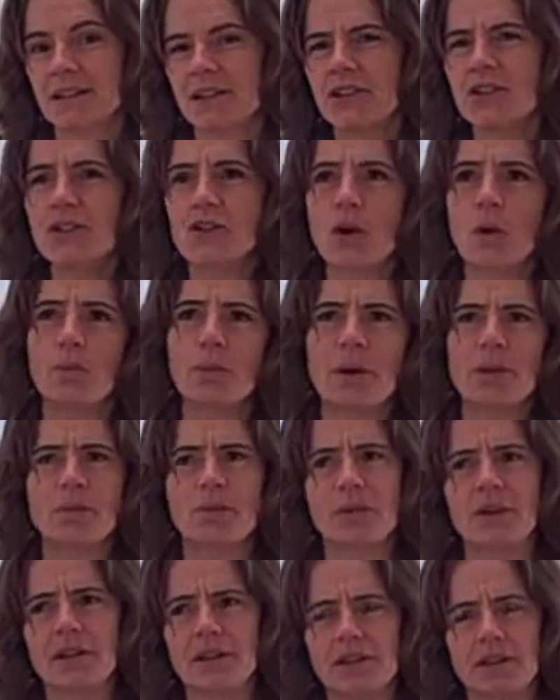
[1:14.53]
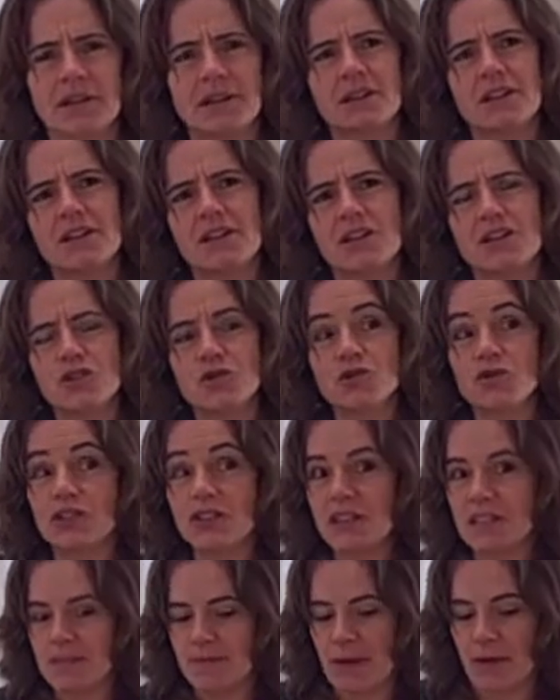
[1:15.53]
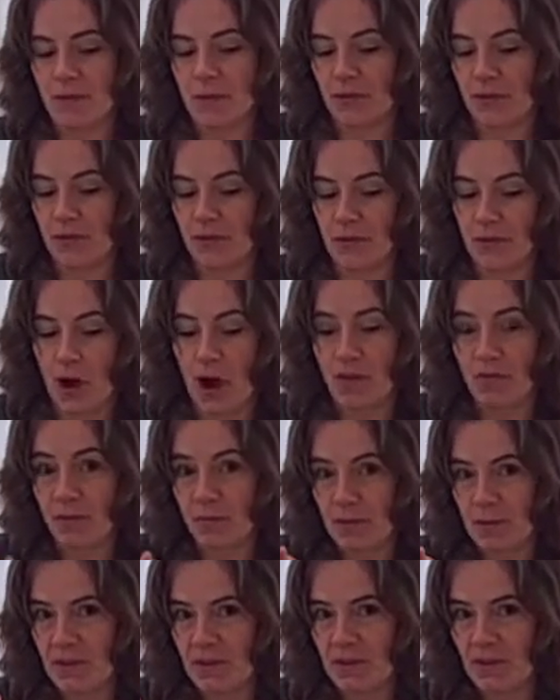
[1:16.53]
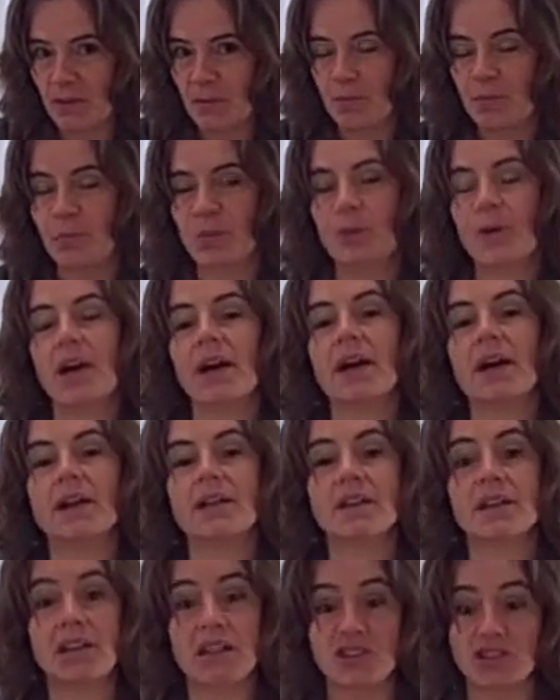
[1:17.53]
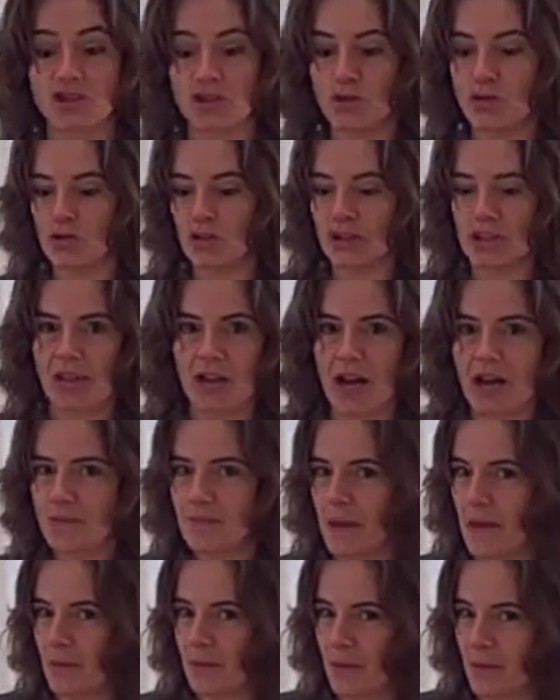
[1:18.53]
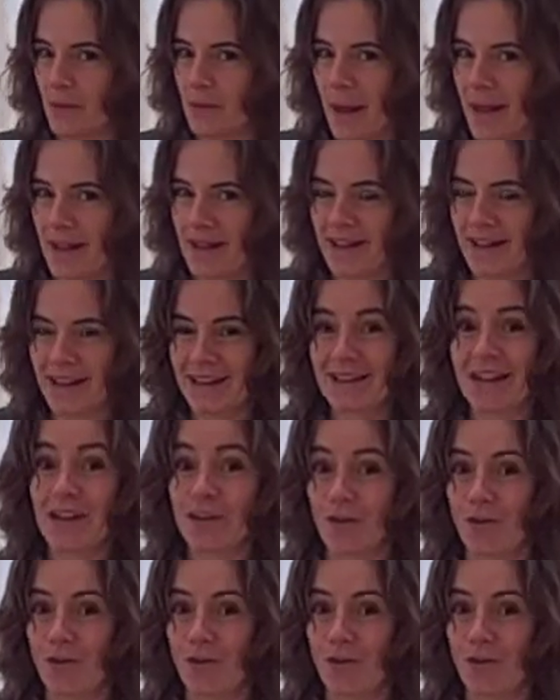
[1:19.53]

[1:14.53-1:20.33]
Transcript: You know, bread pudding. Usually it's made with soft bits of bread. It's usually not made with baguette at